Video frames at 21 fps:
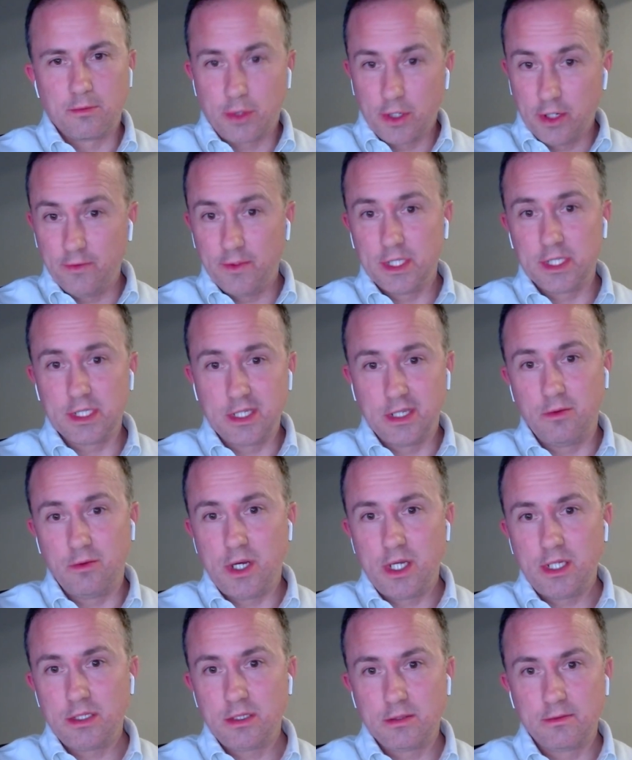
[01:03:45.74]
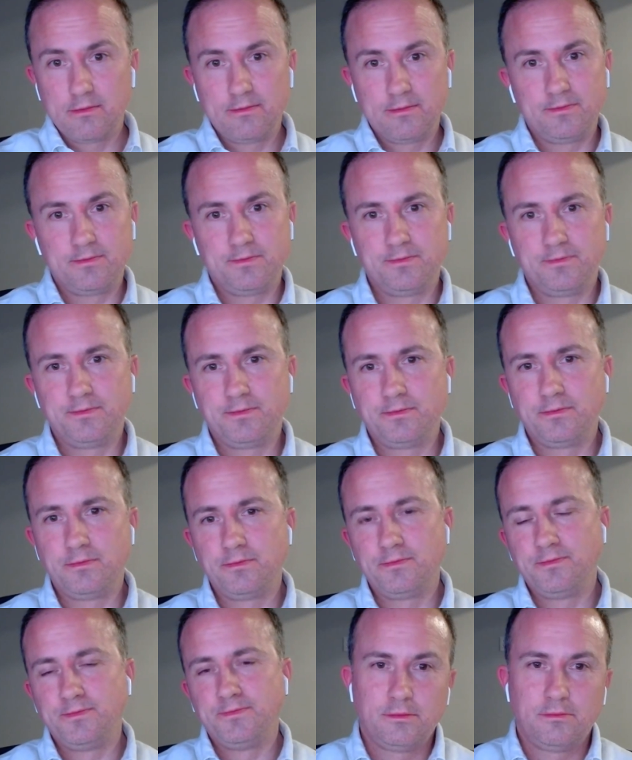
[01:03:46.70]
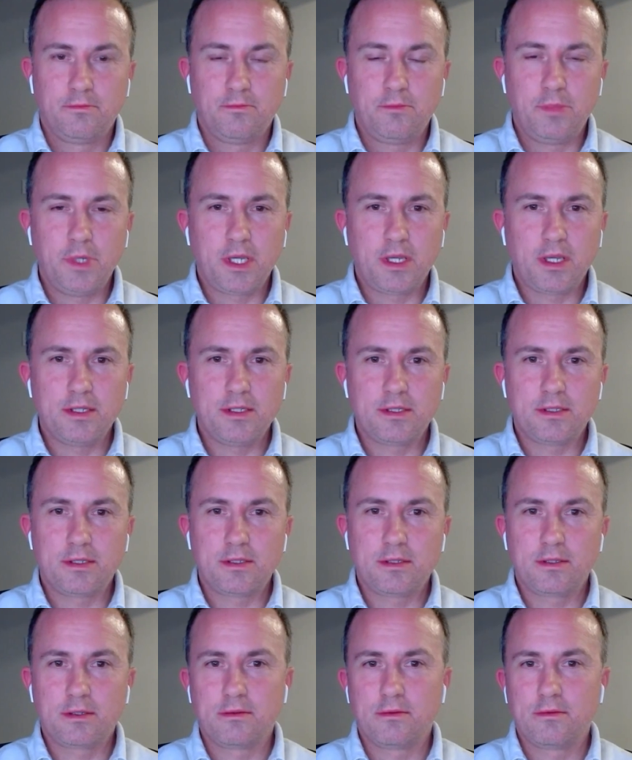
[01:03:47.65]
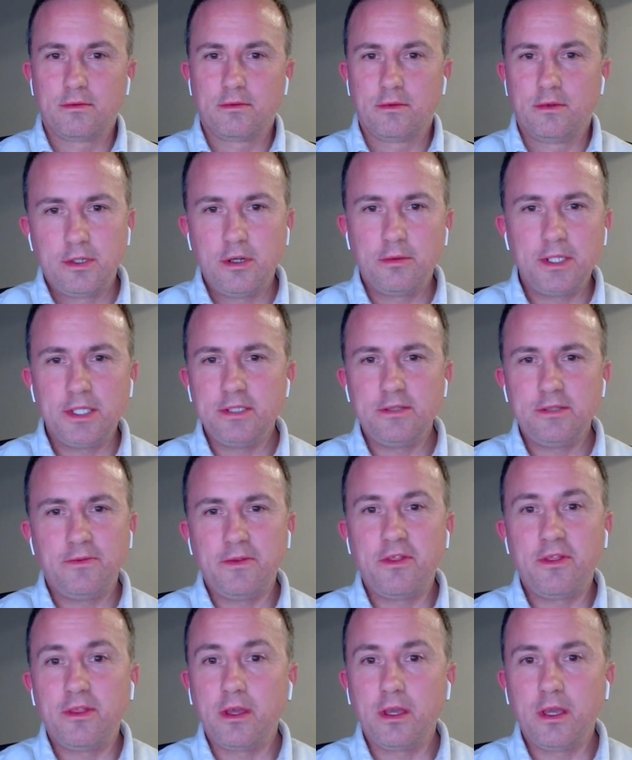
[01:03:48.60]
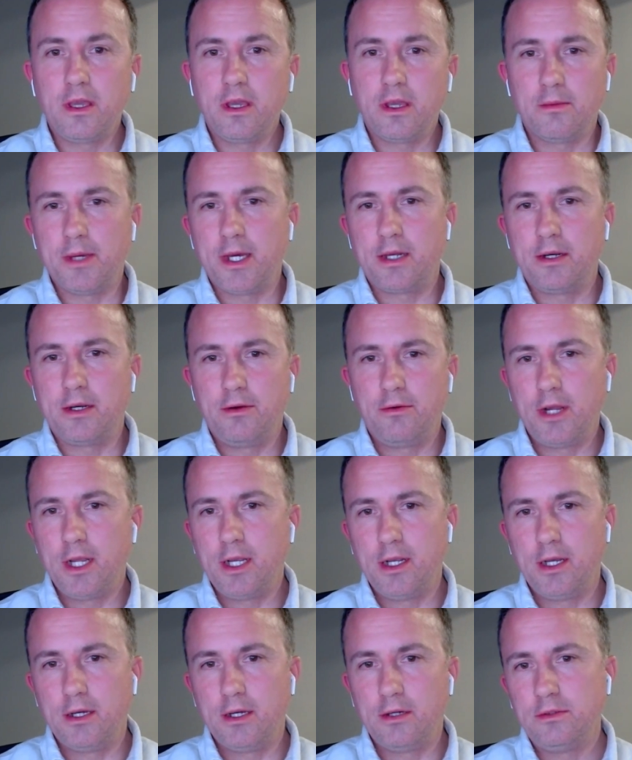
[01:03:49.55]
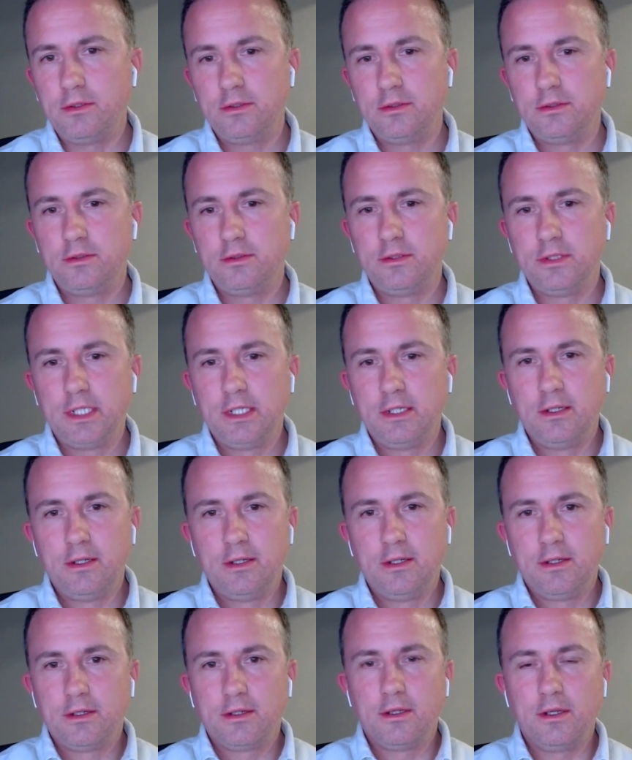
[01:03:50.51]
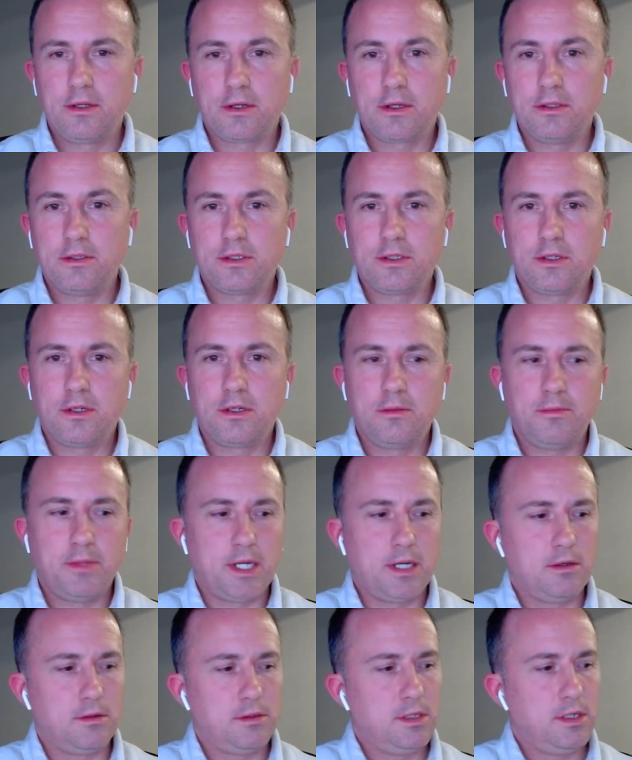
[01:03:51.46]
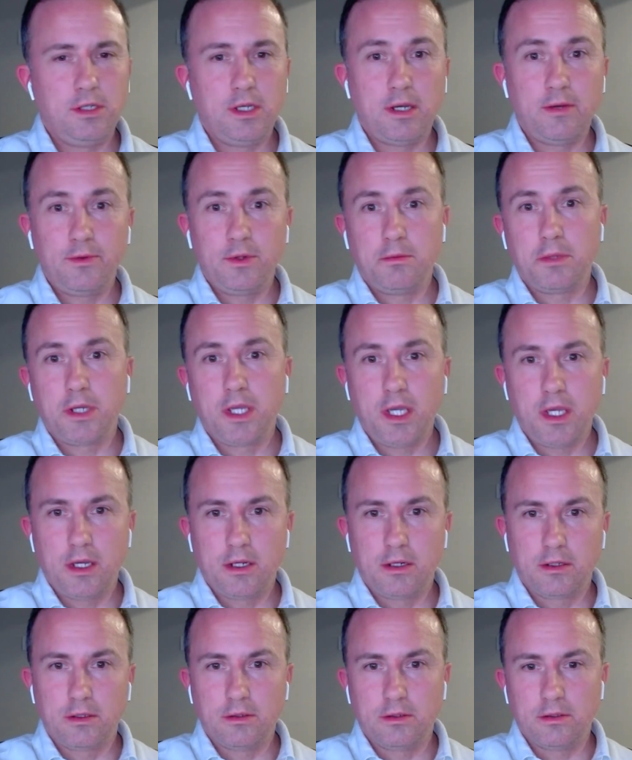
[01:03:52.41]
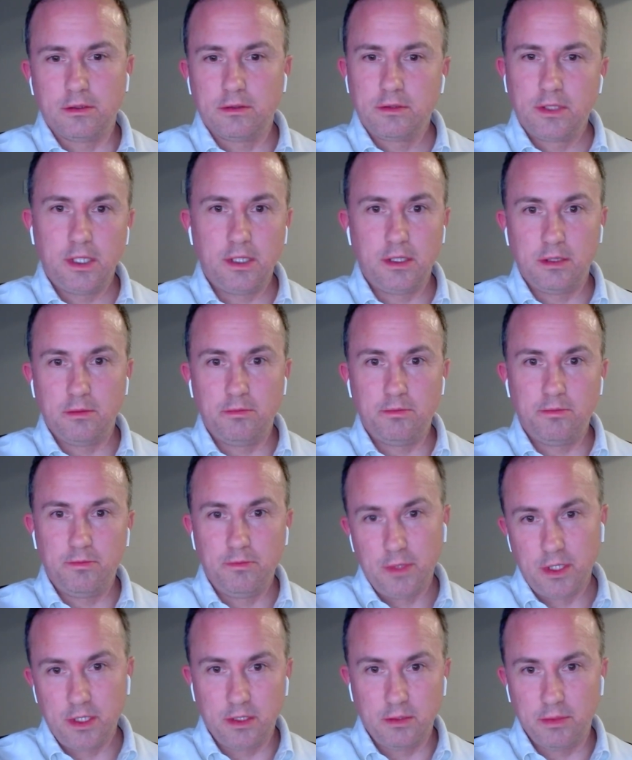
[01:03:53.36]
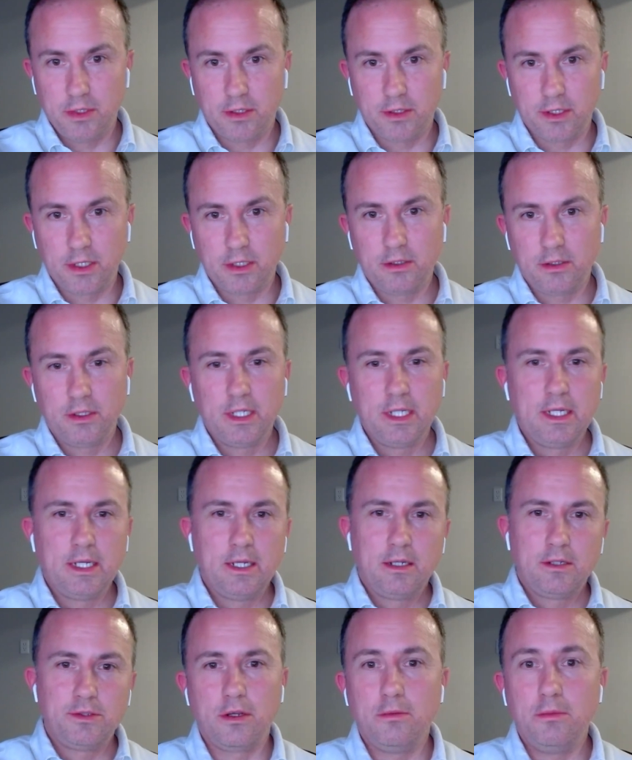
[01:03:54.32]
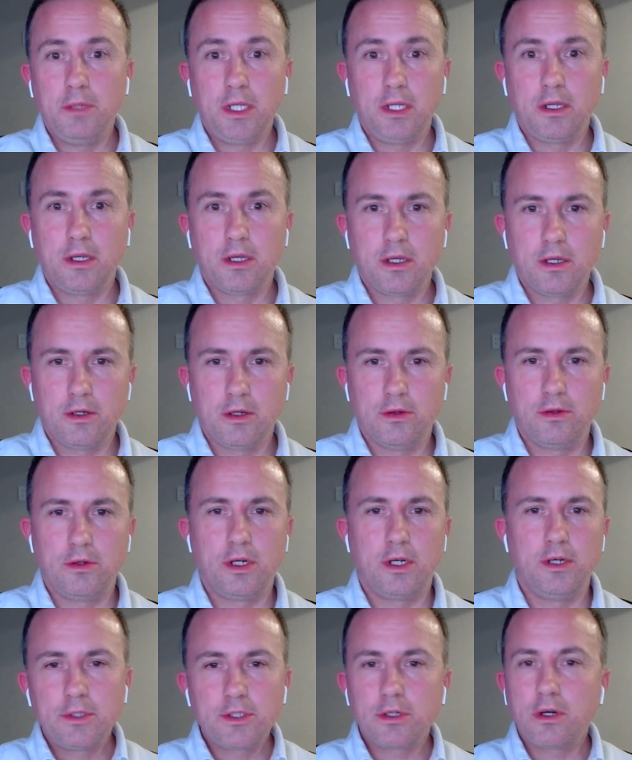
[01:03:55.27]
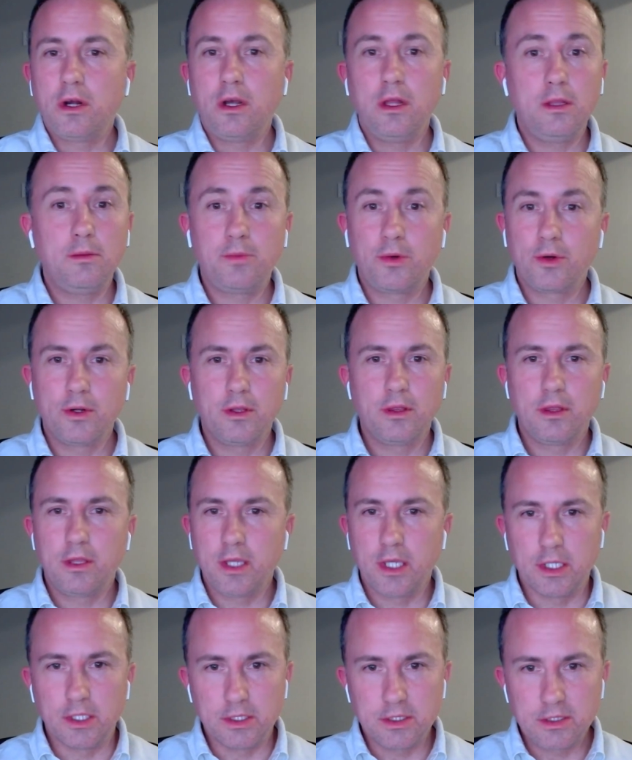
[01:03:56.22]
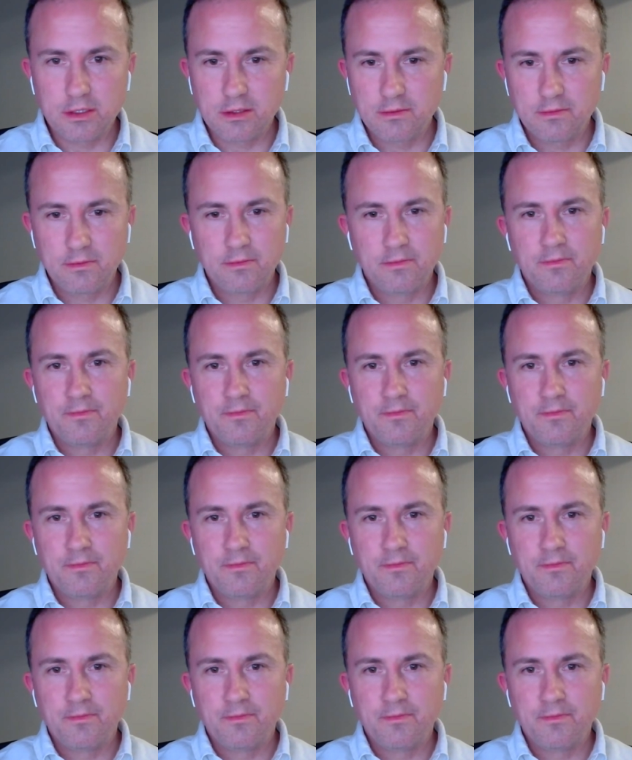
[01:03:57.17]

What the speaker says: previously was? Because nobody's even thinking about it right now. They're concerned about, do you have your mechanical in the building? Are you meeting code? Which are all important things.